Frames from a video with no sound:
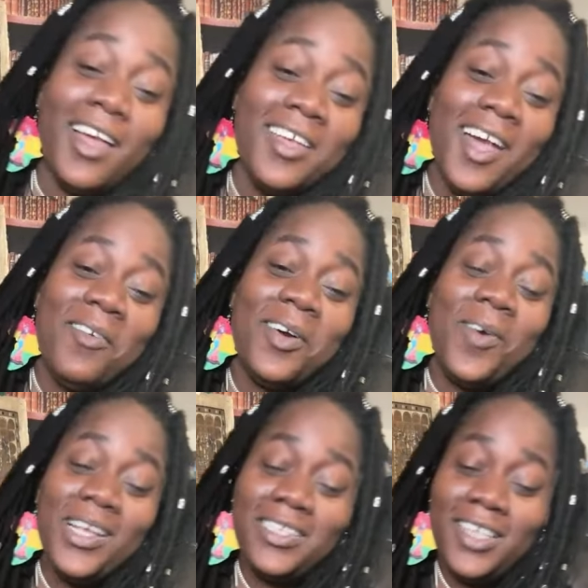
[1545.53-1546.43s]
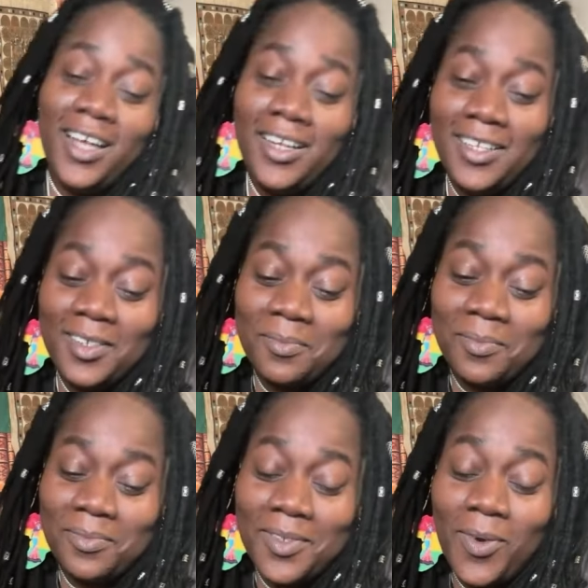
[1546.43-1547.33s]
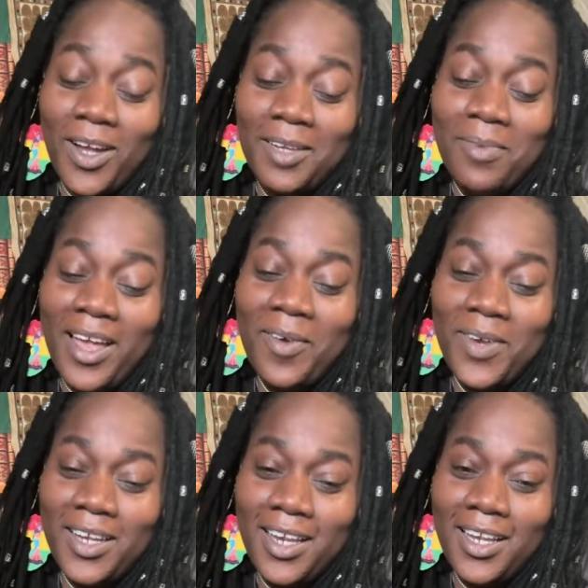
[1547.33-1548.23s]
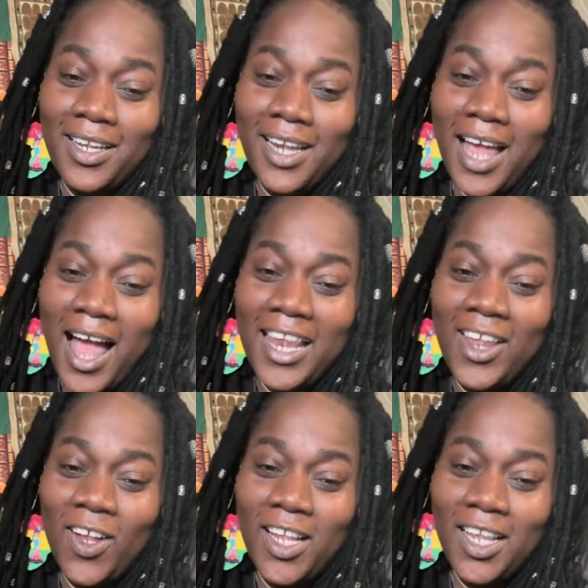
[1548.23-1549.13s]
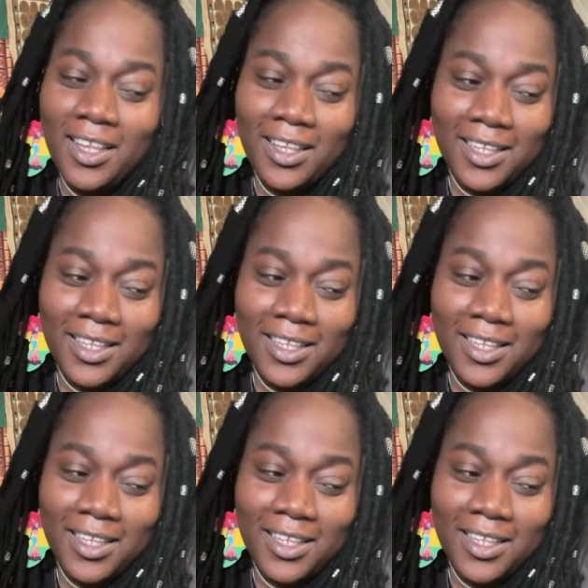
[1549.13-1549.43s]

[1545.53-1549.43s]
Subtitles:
You have a question? You want to buy a reading? I done.